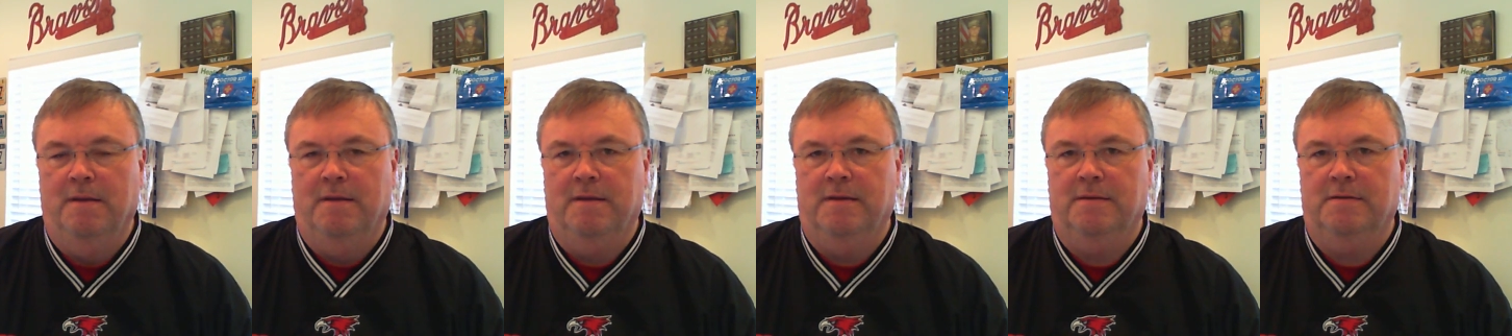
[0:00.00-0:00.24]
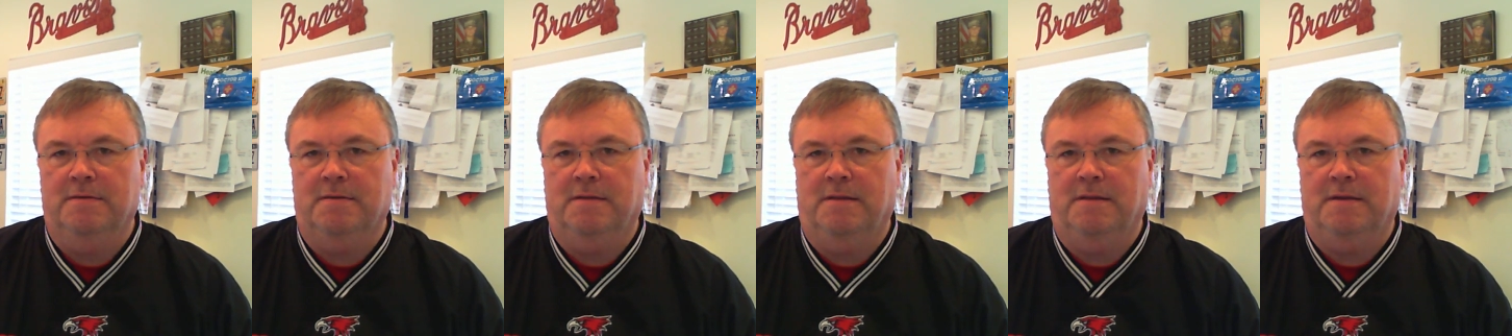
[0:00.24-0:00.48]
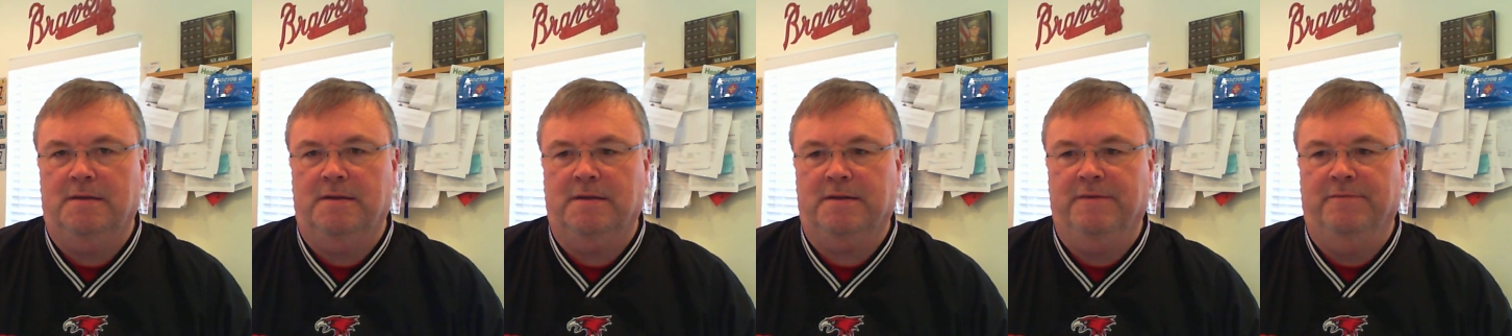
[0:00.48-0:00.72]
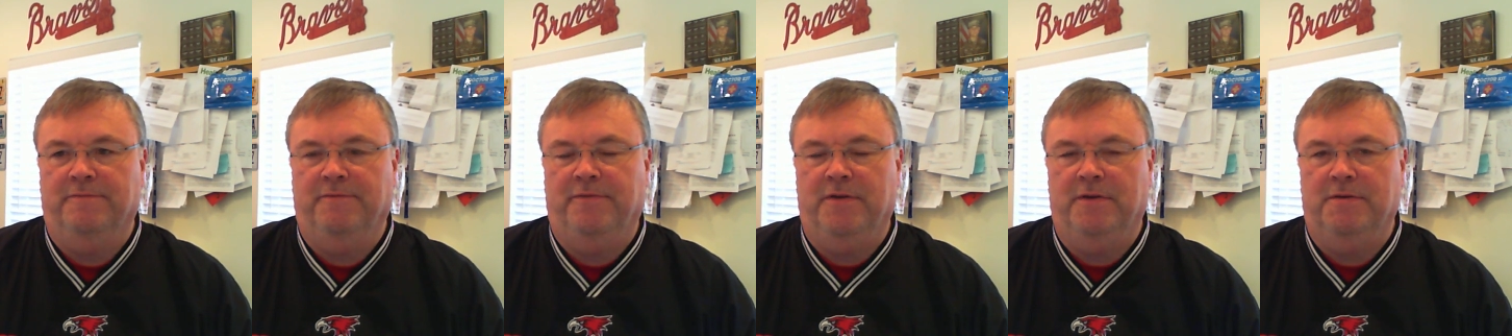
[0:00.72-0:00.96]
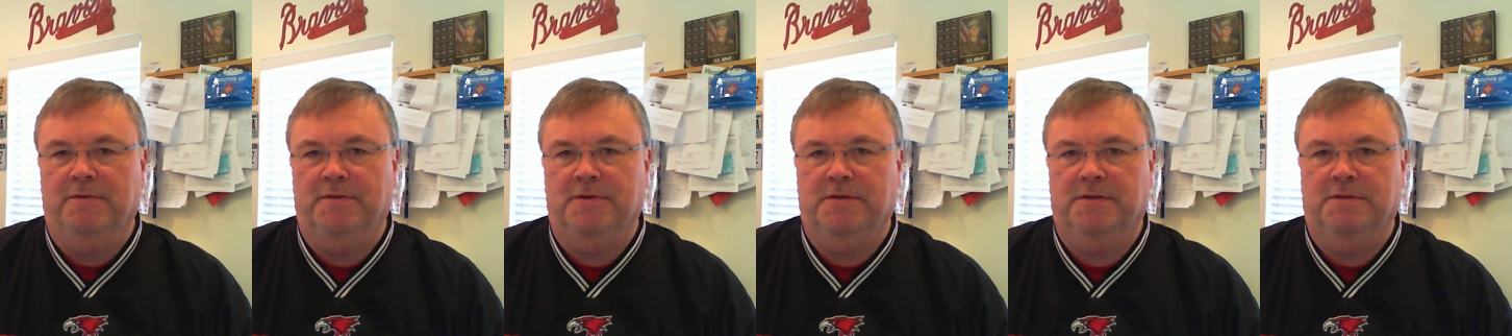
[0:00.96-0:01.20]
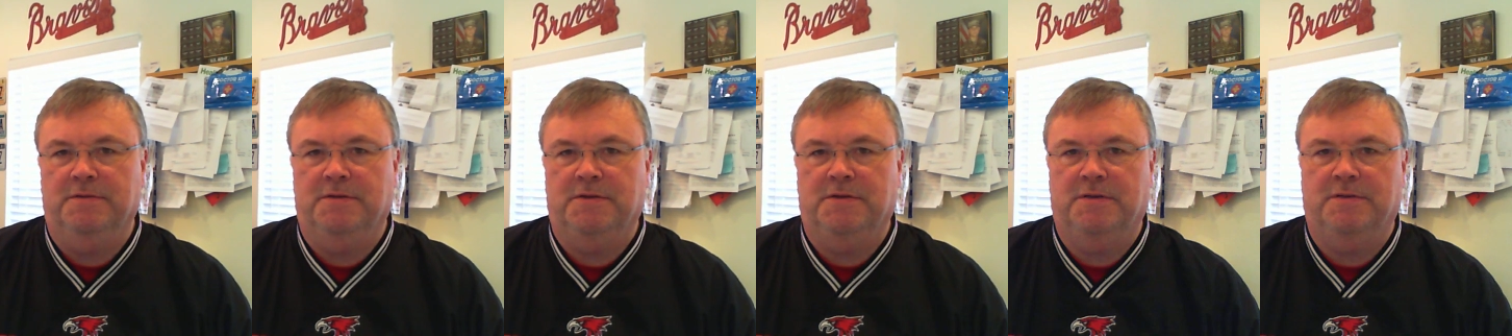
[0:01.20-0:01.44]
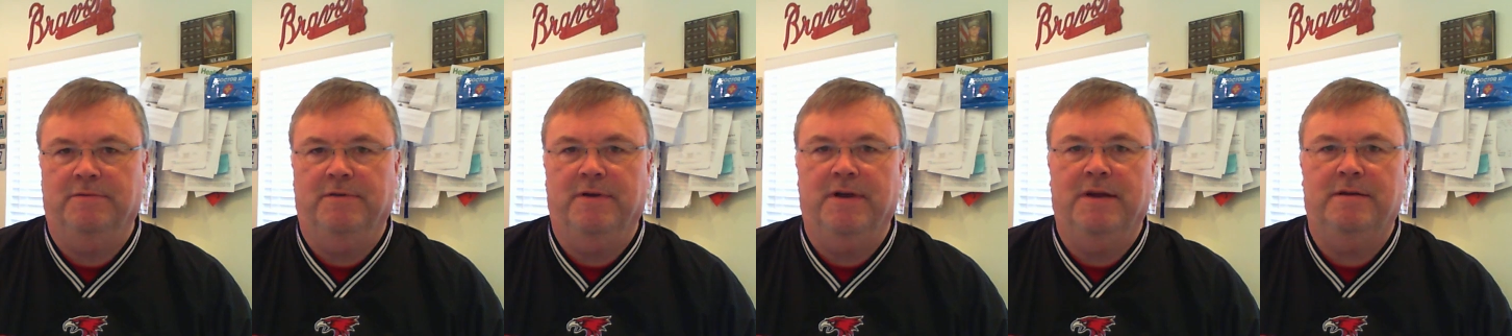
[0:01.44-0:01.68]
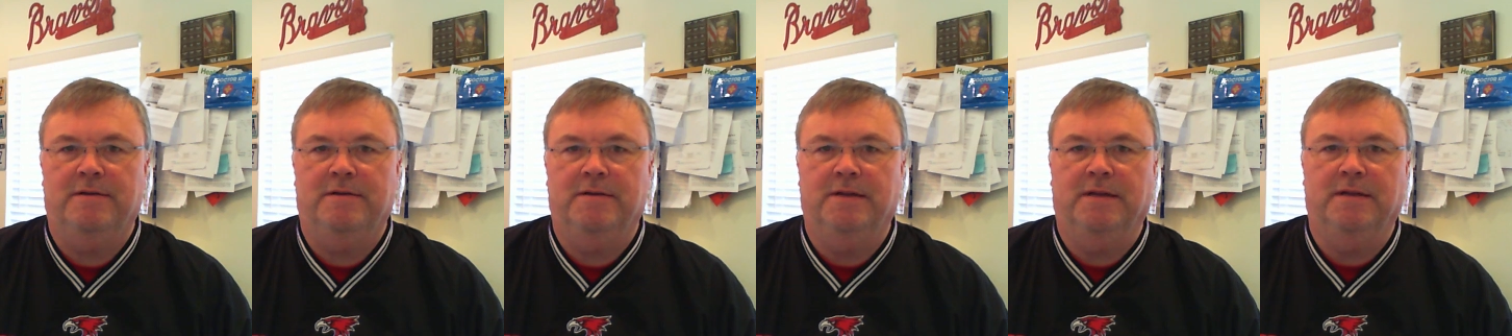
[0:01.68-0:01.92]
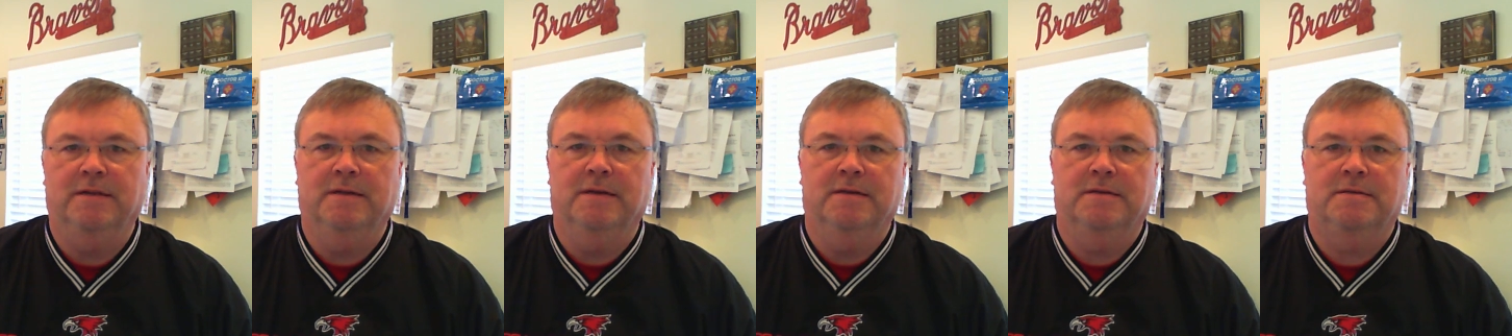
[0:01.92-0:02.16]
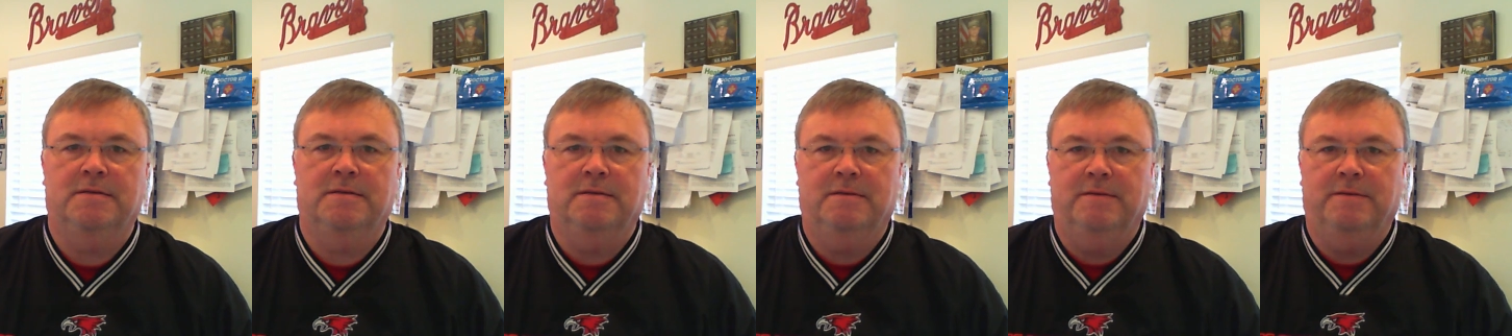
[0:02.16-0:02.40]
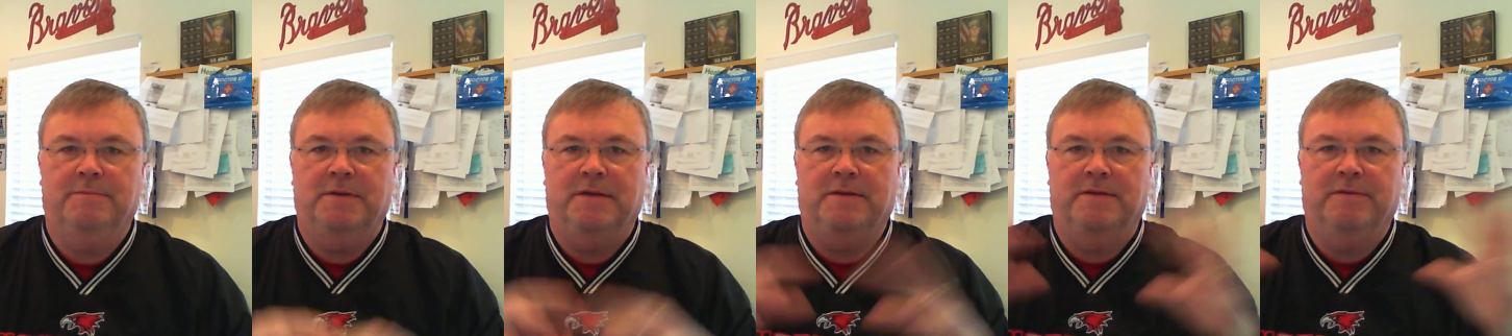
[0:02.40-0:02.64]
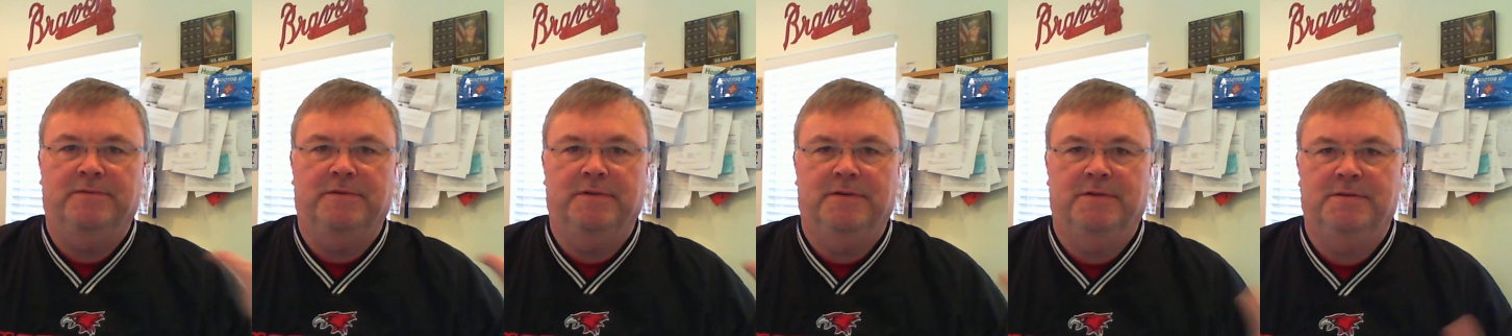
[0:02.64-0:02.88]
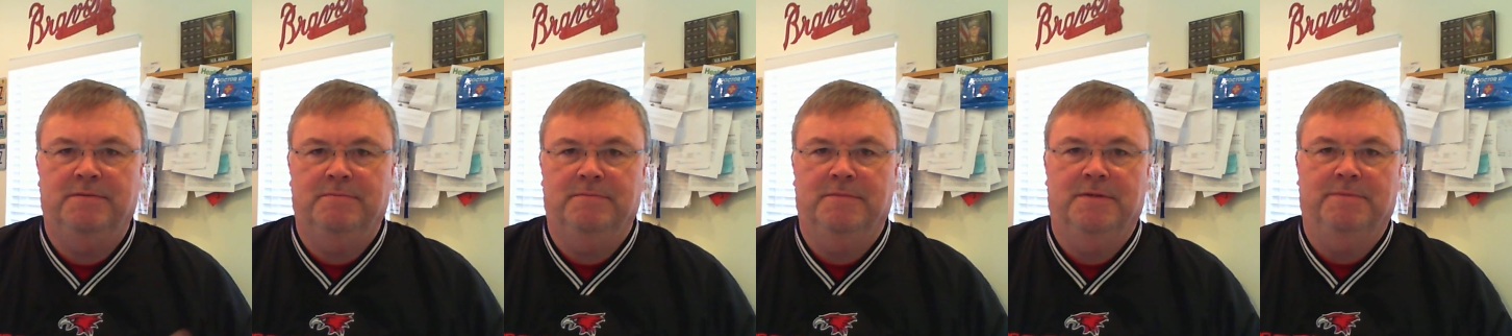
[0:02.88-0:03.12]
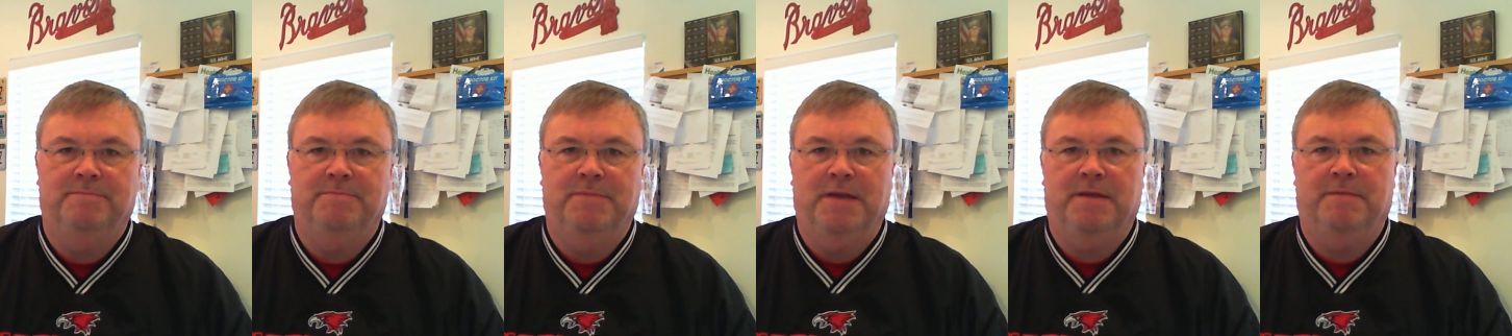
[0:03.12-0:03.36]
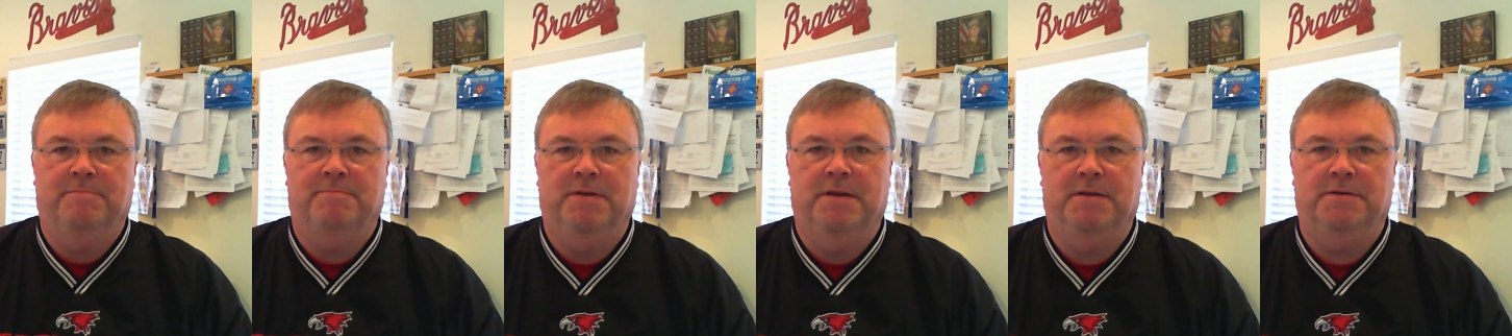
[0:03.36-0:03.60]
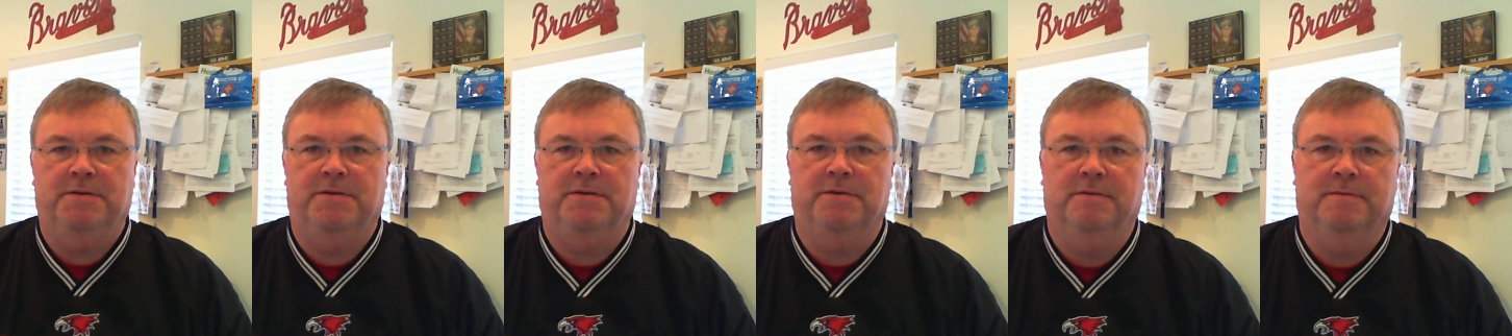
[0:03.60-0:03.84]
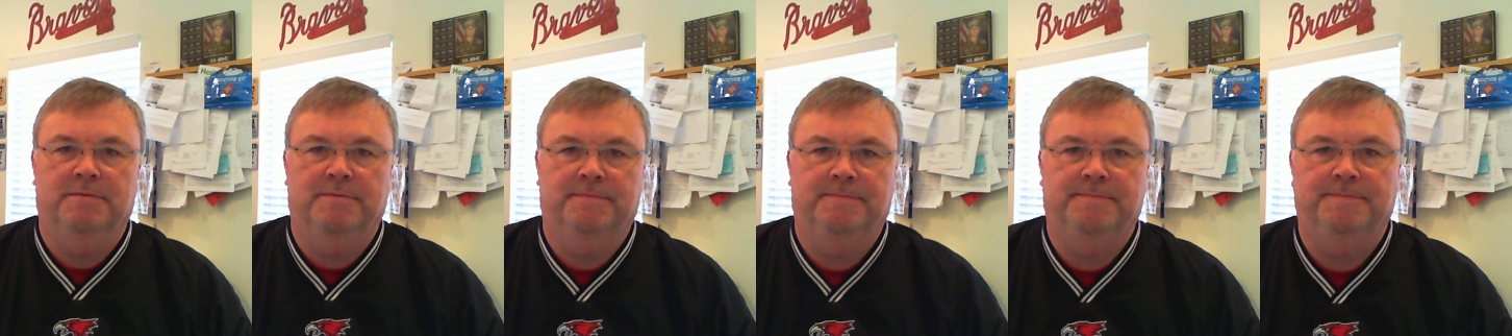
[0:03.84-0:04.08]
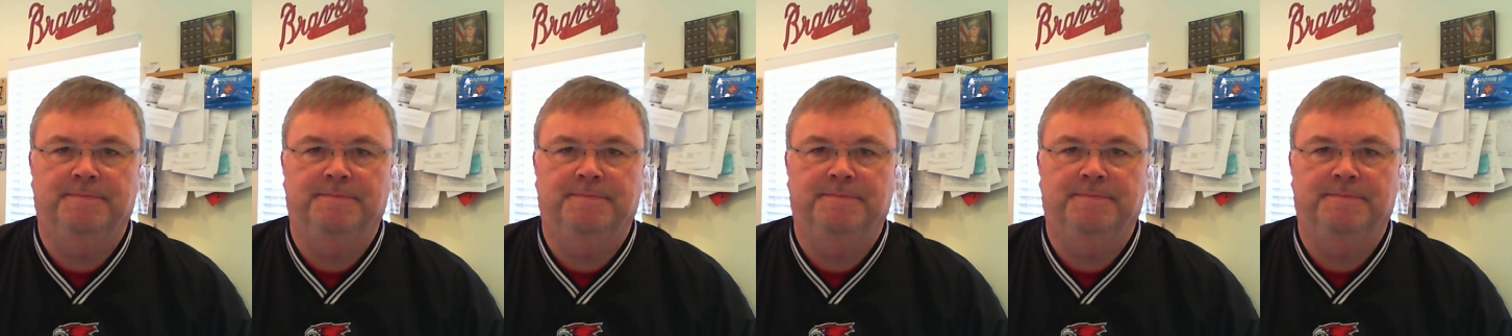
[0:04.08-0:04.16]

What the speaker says: There's a lot of confusion surrounding this, and let me give you the big picture.